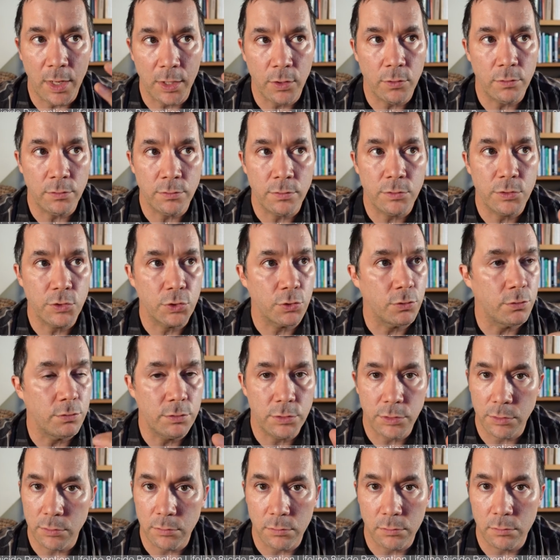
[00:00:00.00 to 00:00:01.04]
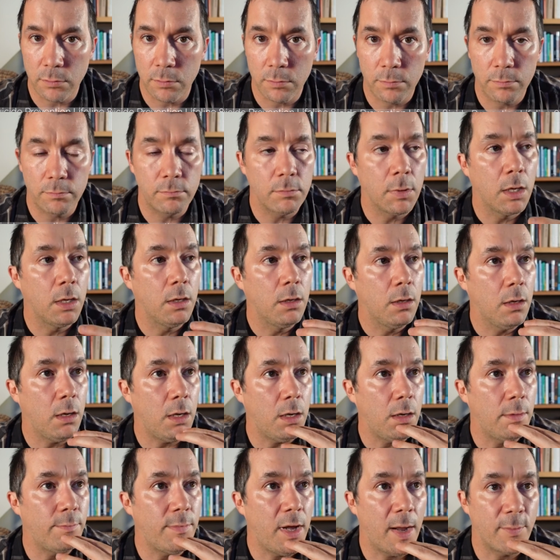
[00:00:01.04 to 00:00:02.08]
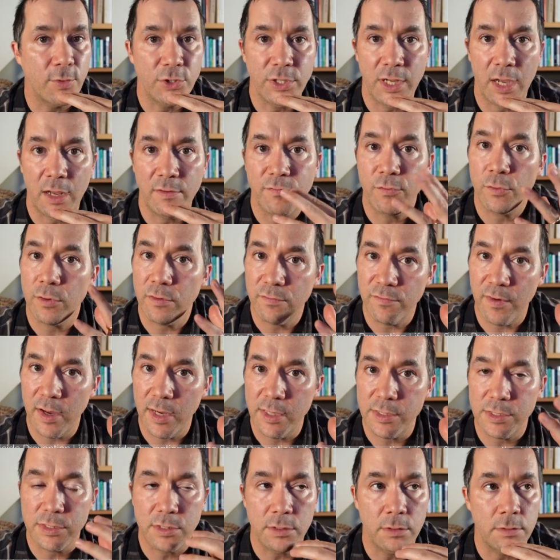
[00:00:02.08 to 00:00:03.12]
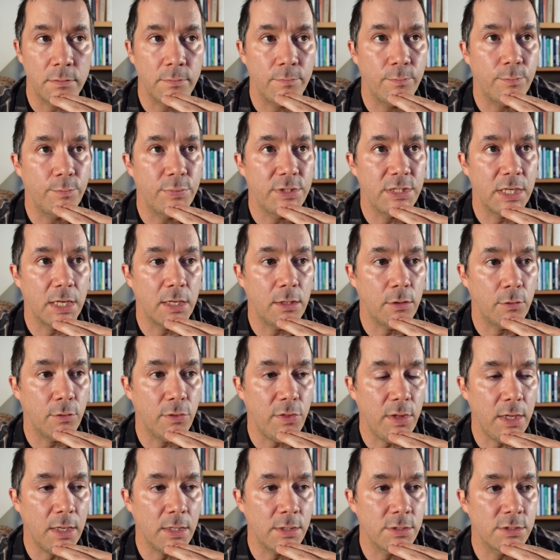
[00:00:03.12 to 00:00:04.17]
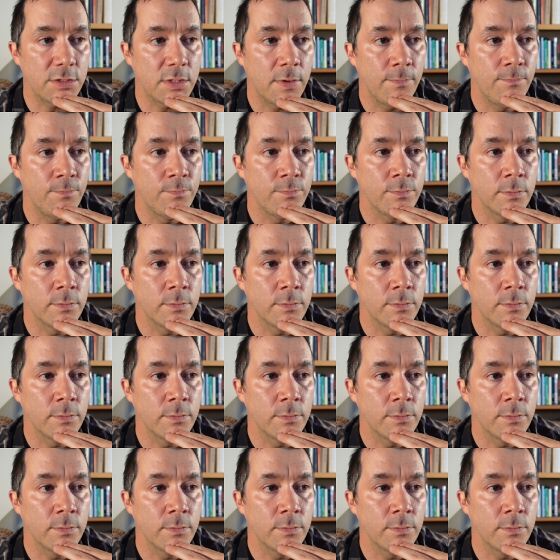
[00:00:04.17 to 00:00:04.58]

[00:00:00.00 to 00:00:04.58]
I couldn't turn to mom or dad for advice on particular things.